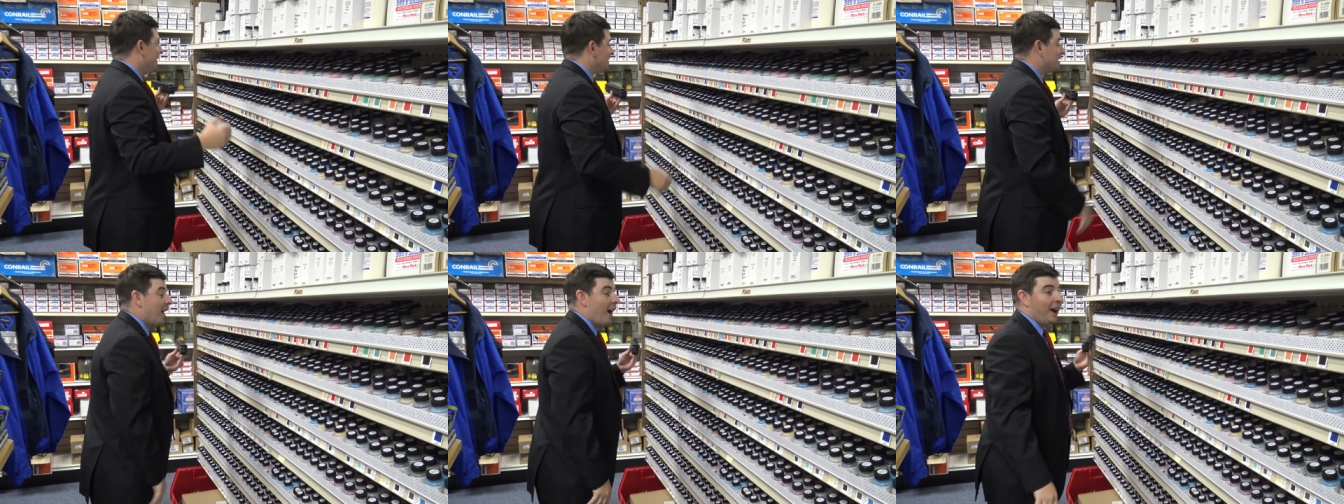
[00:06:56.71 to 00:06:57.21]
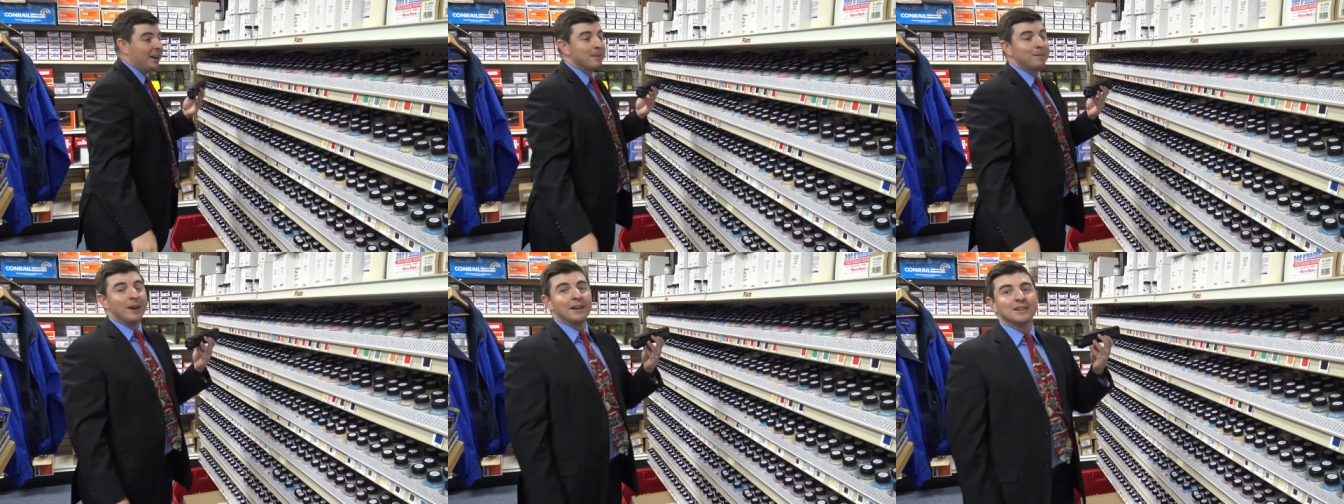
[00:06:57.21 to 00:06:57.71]
So I
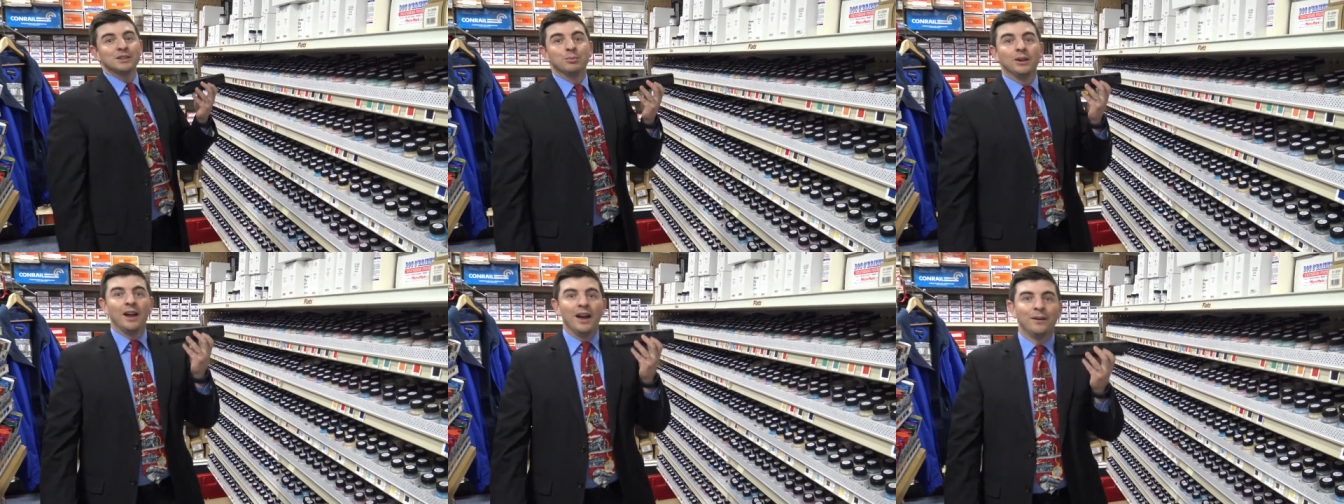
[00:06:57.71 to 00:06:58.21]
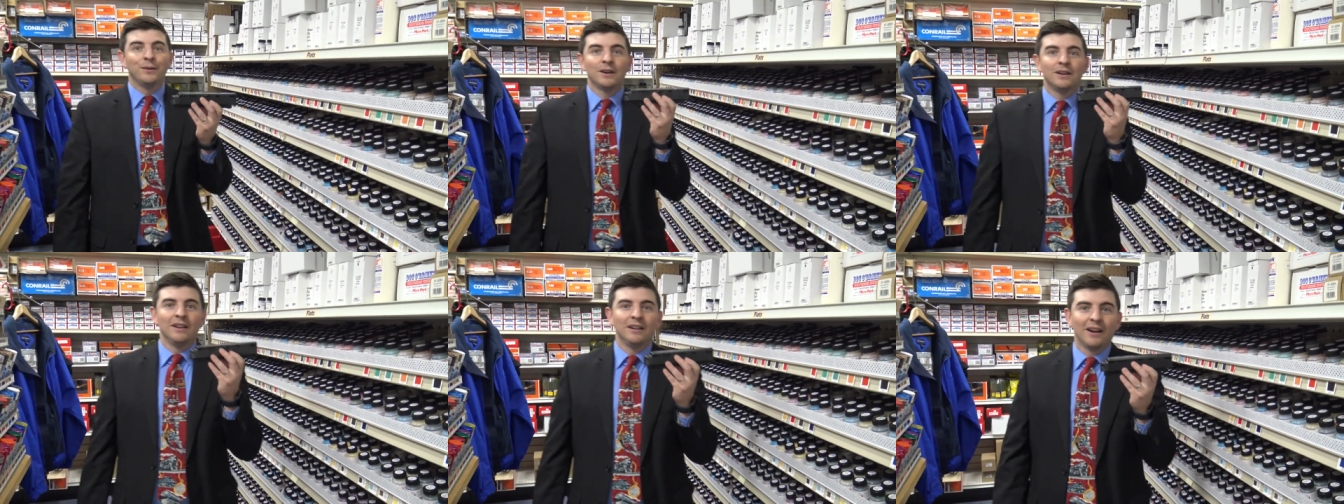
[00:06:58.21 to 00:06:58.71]
can paint this whatever
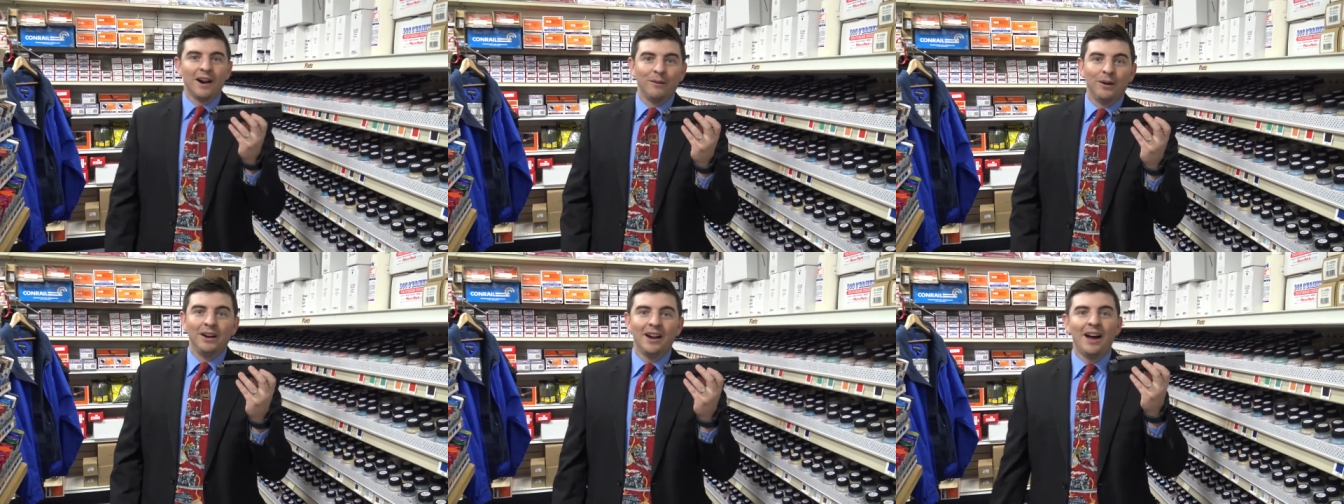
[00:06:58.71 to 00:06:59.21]
color I want.